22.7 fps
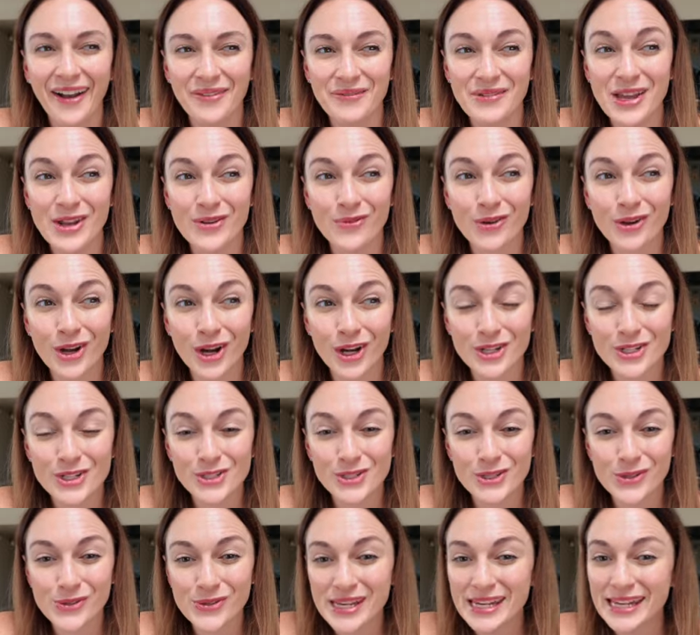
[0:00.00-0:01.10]
in regards
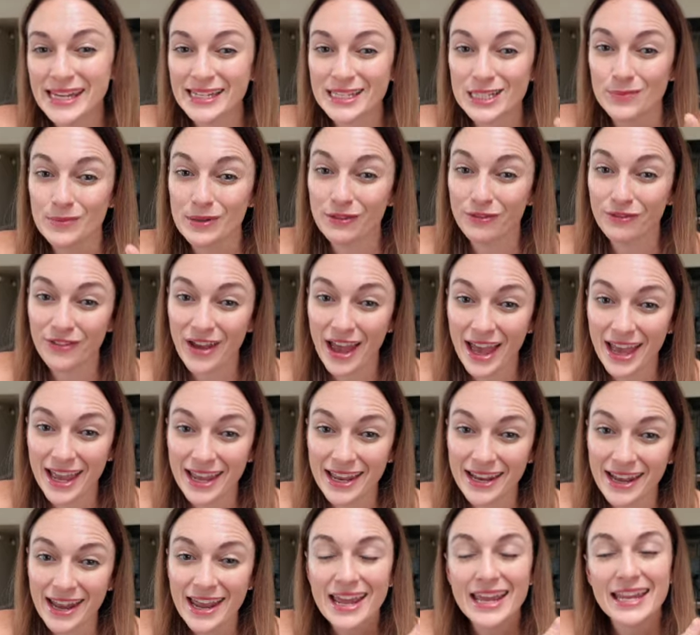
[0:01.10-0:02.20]
to needing to be
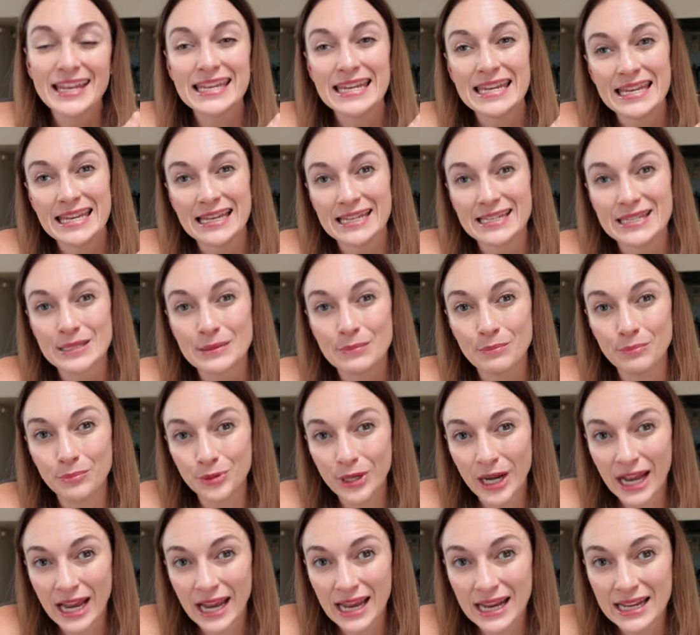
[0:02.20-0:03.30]
fed, needing some
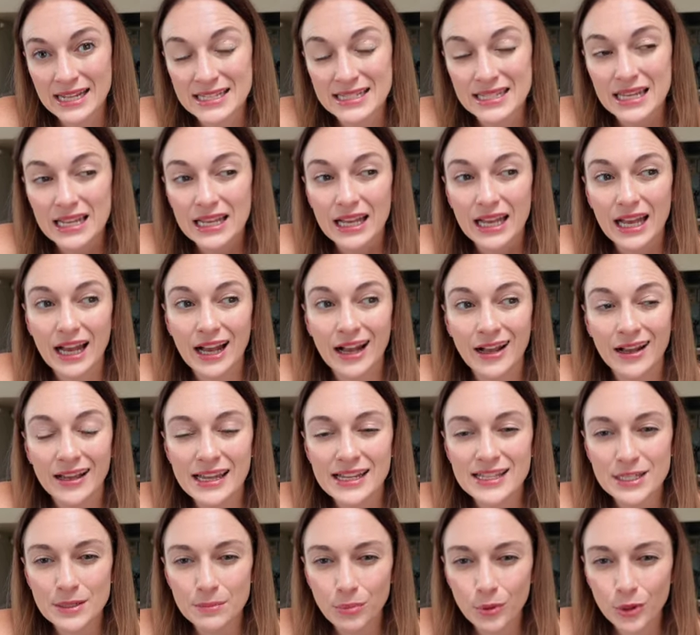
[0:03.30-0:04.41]
breaks,
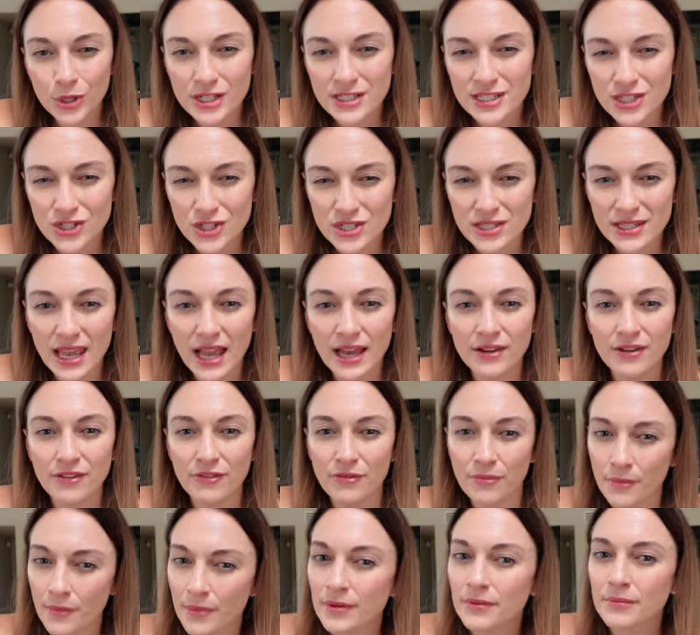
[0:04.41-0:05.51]
it's important to just kind
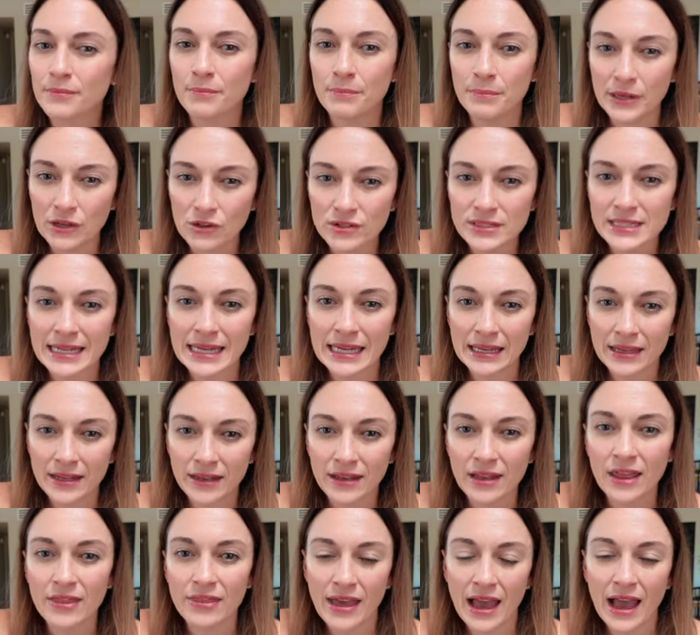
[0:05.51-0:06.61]
of build in
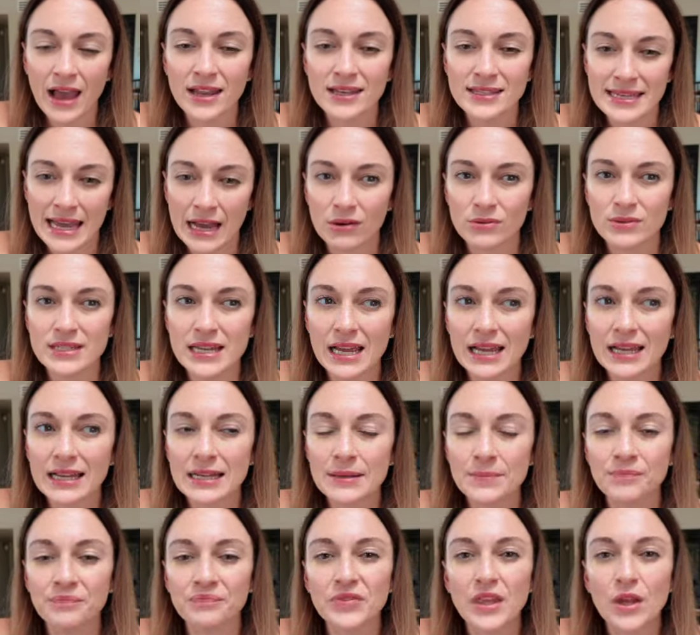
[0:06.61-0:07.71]
that
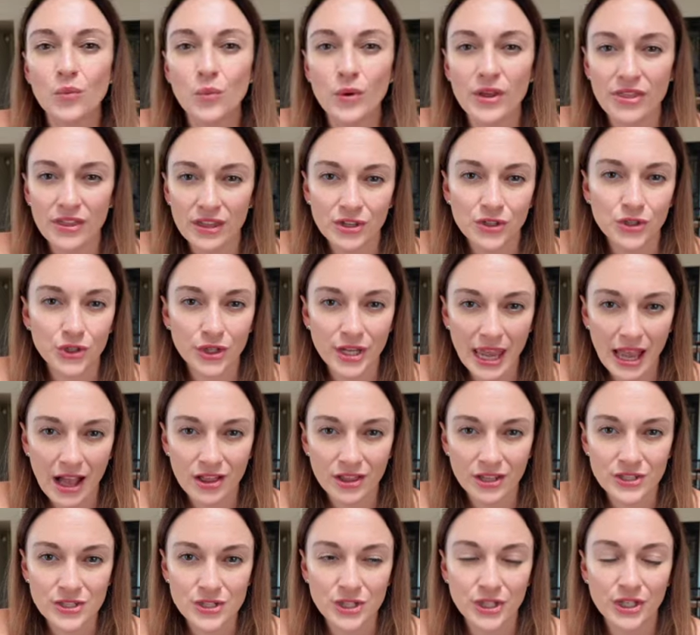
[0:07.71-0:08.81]
downtime within your
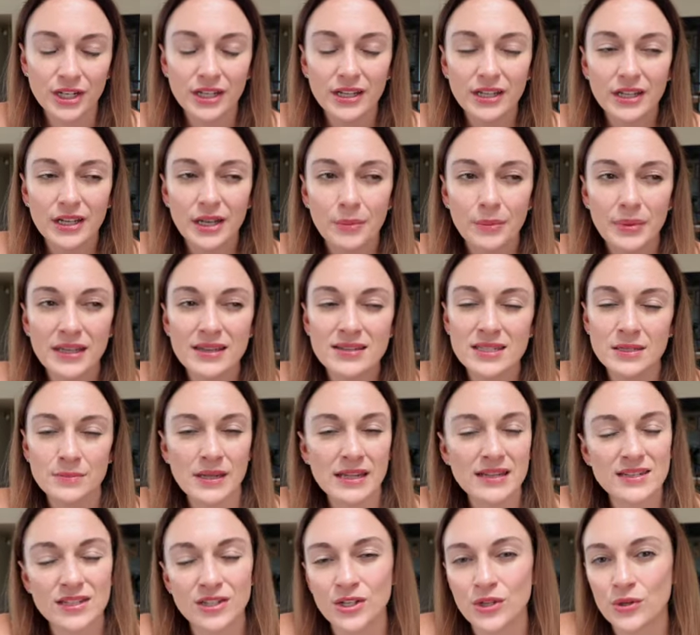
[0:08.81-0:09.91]
calendar, because it
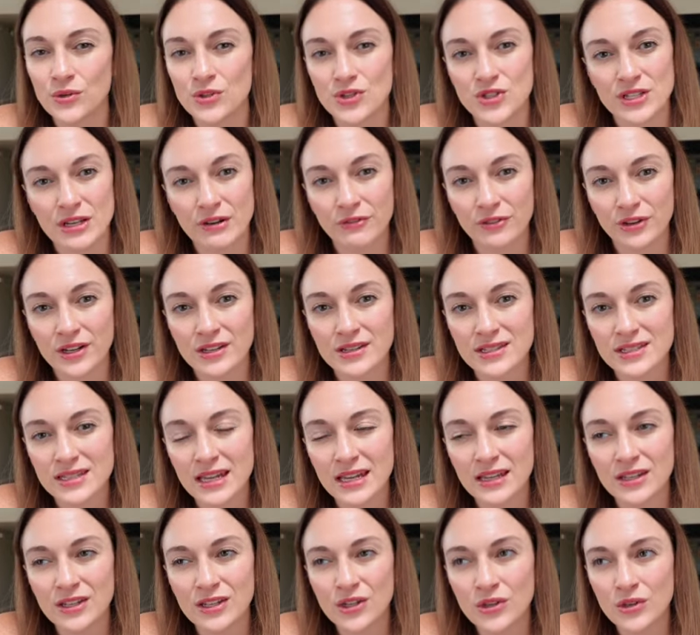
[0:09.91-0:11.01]
makes a huge difference.
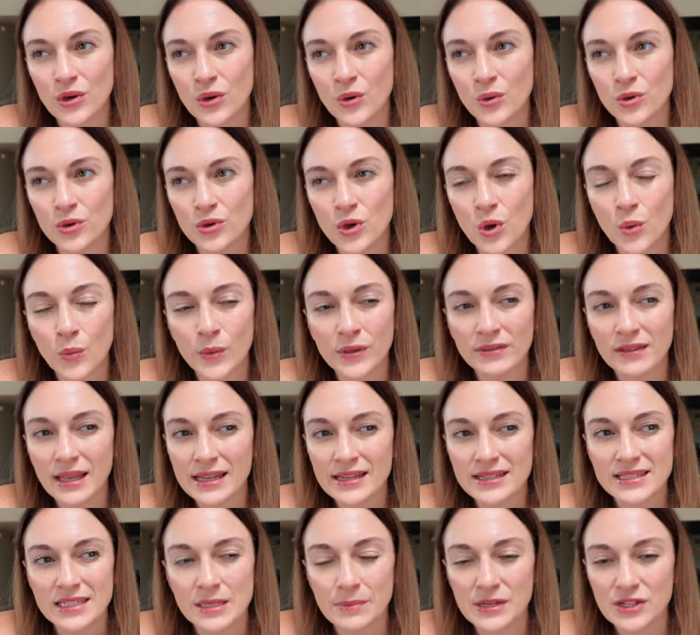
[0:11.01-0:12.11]
And you know, no one
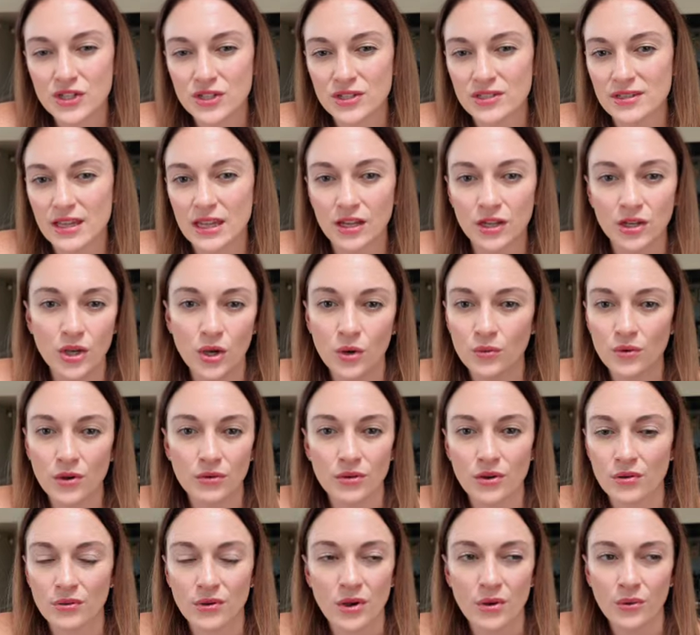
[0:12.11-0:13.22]
likes to be just like go, go,
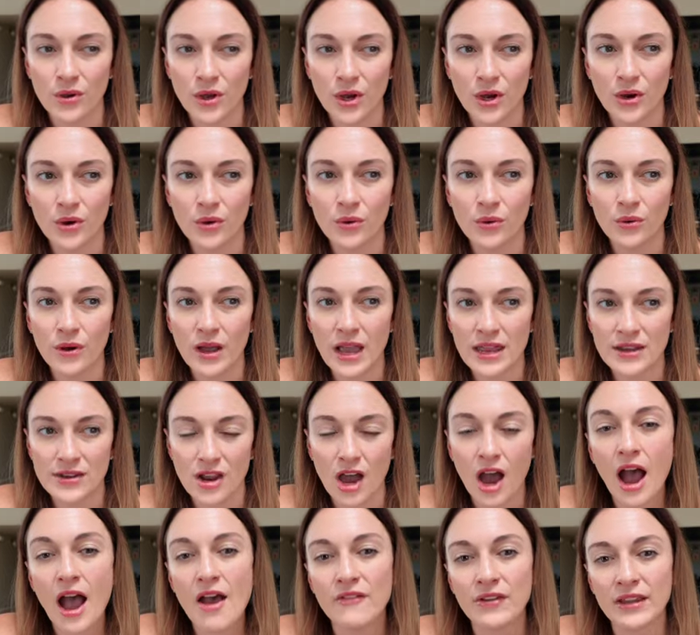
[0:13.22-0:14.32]
go, go, go, and
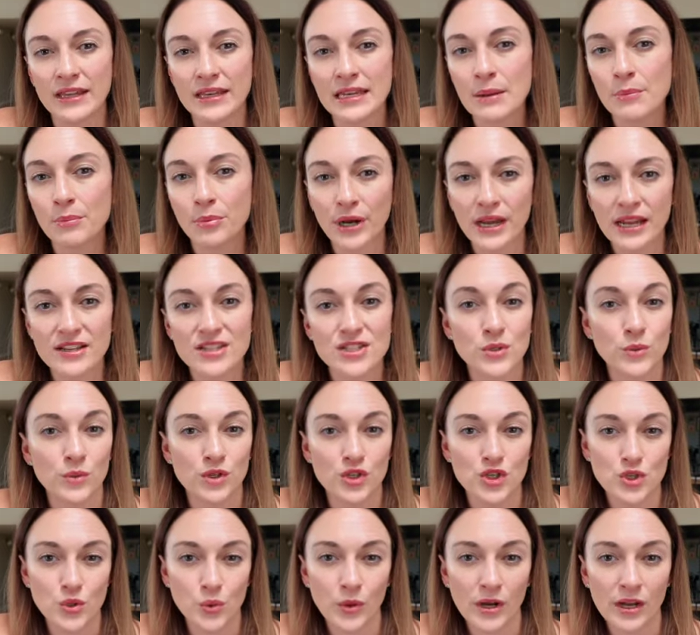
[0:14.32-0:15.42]
not having any breaks to
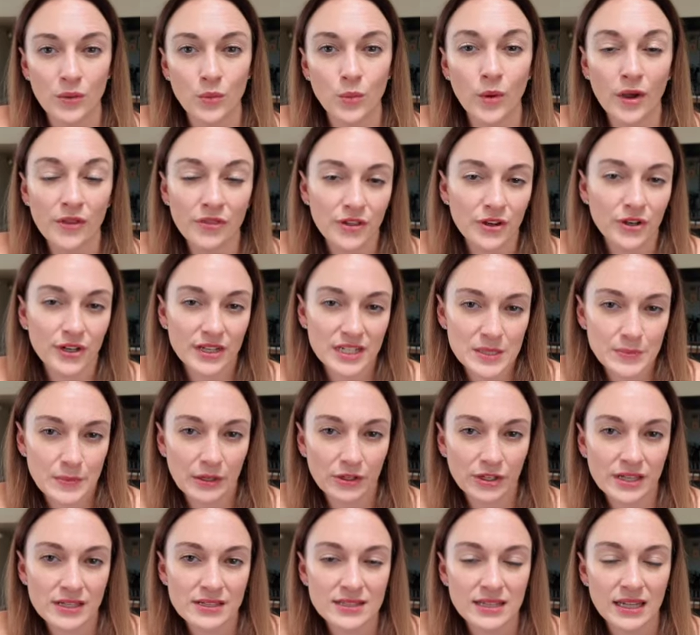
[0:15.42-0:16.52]
enjoy what they're
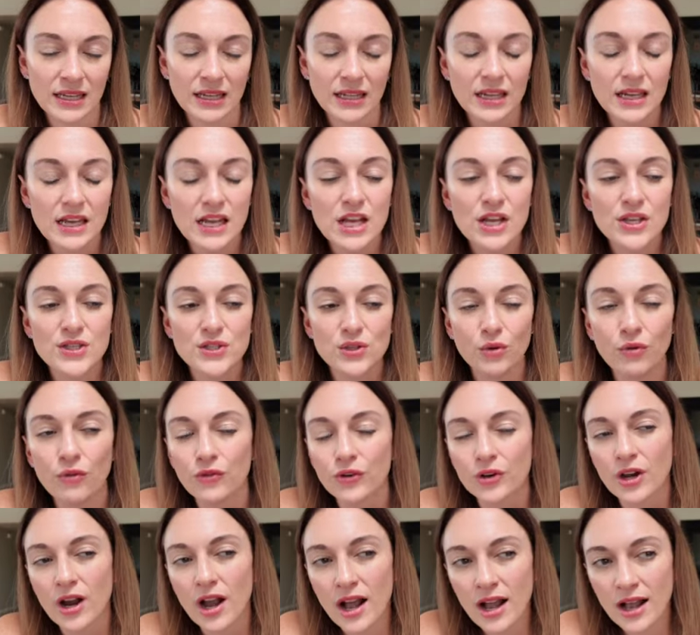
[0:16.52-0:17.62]
experiencing. So
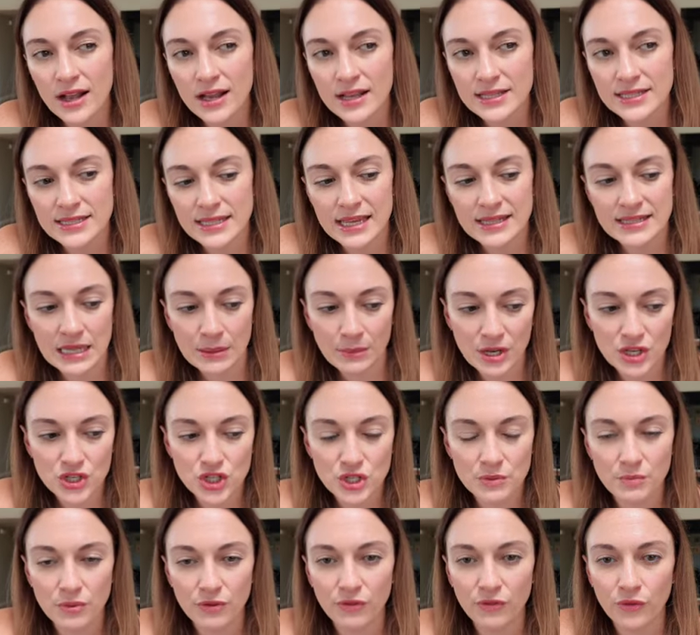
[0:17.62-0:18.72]
for us, as I
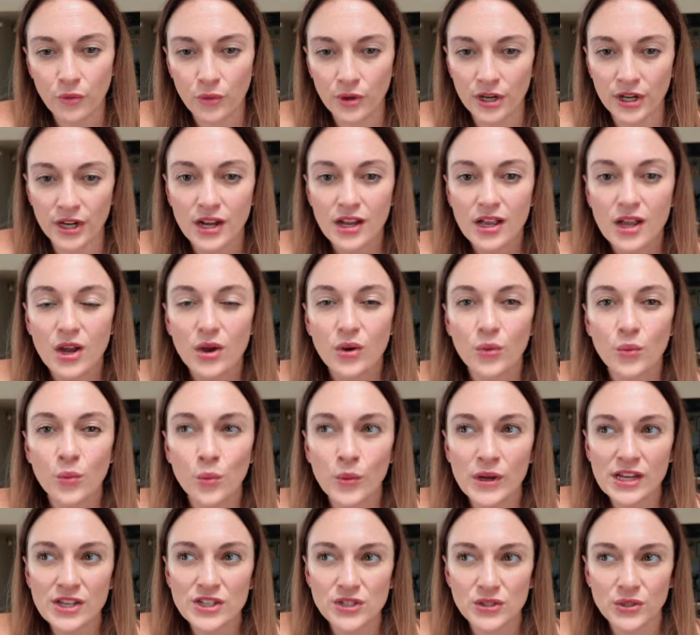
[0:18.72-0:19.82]
mentioned before,
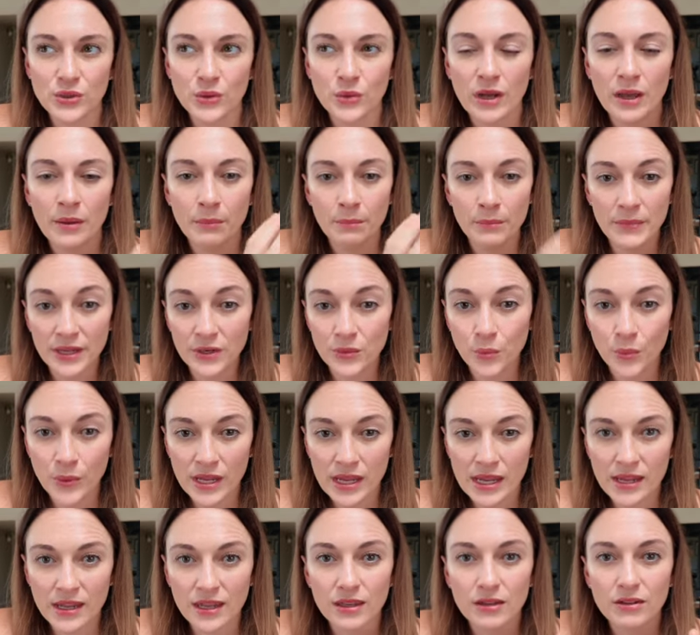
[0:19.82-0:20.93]
we do a
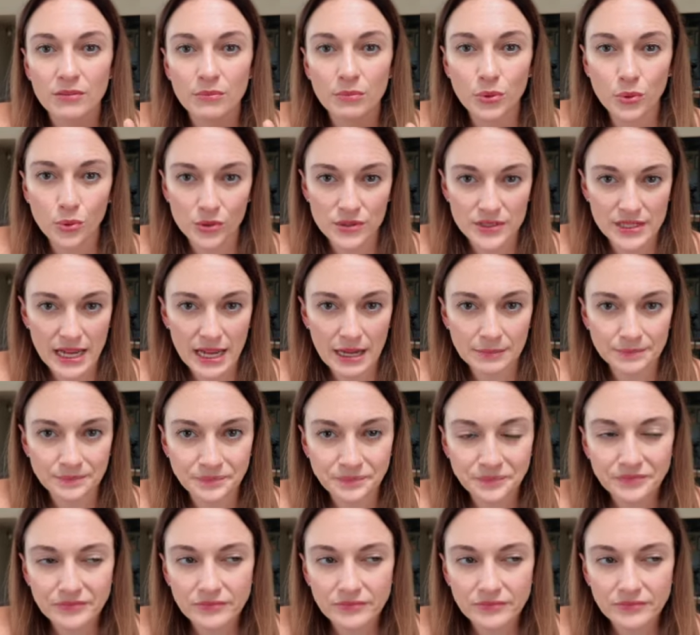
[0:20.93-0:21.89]
midweek pool day.